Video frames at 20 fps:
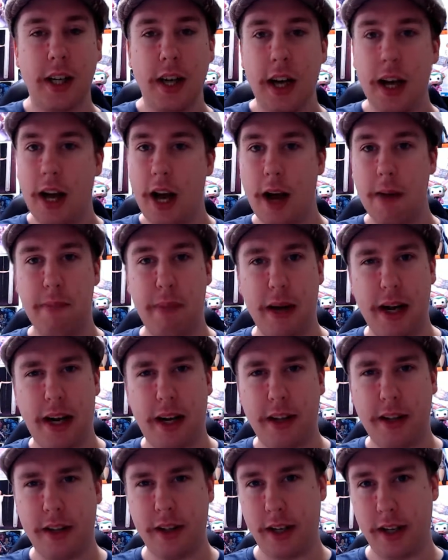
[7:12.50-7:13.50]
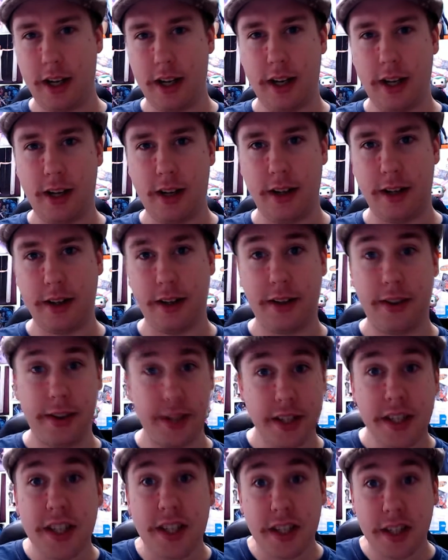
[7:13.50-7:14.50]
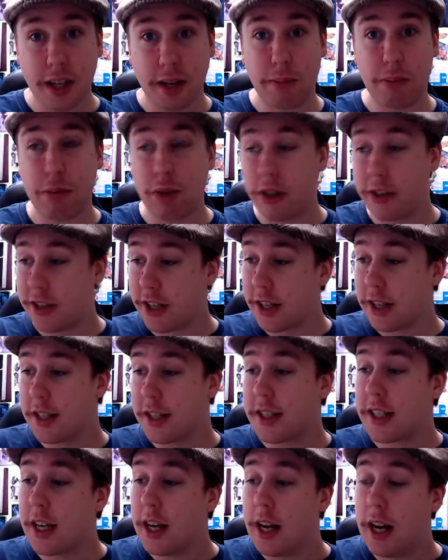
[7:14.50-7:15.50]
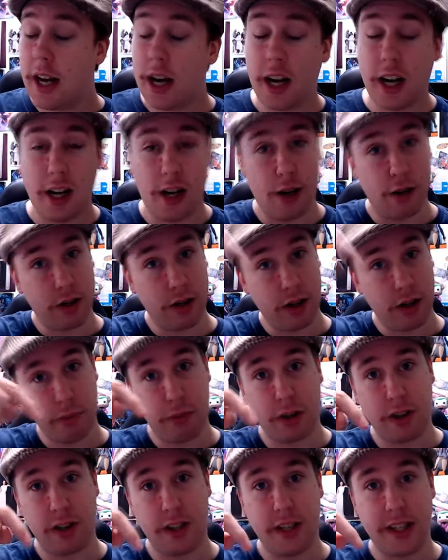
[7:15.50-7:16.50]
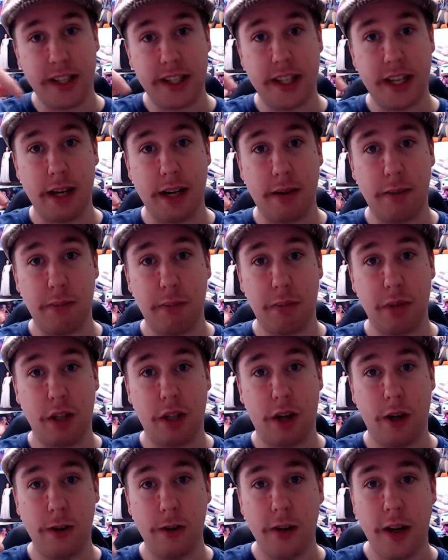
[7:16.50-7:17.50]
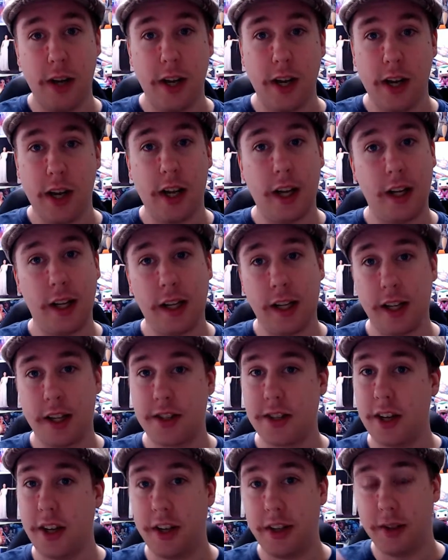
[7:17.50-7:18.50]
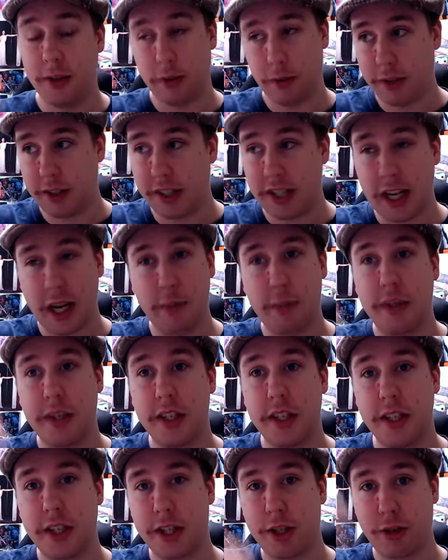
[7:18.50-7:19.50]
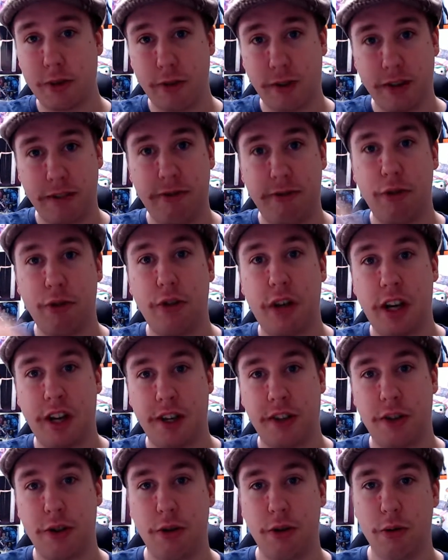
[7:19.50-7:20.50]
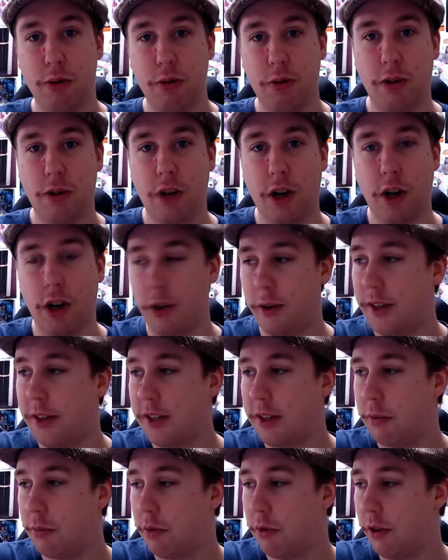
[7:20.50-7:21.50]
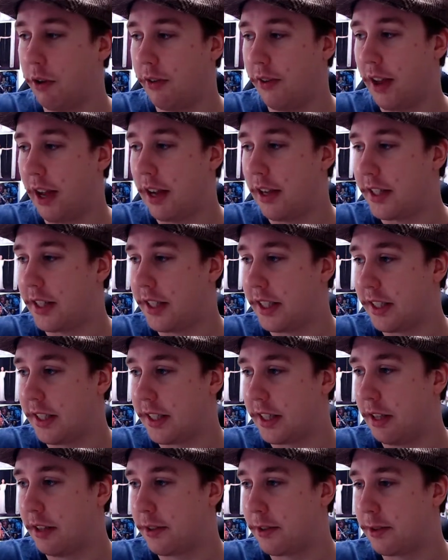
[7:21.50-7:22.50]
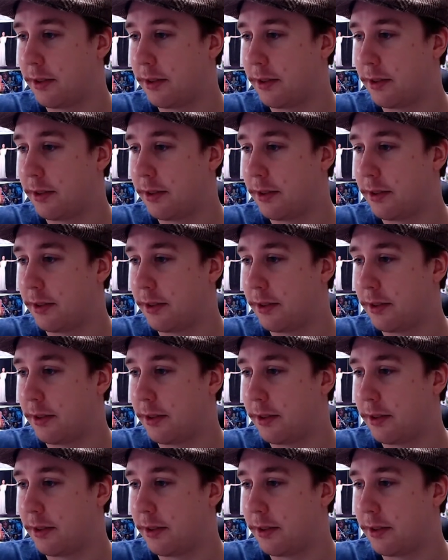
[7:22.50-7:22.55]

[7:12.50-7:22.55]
about this project, I'm going to put a link down below. So the games industry full article will go into more of that details.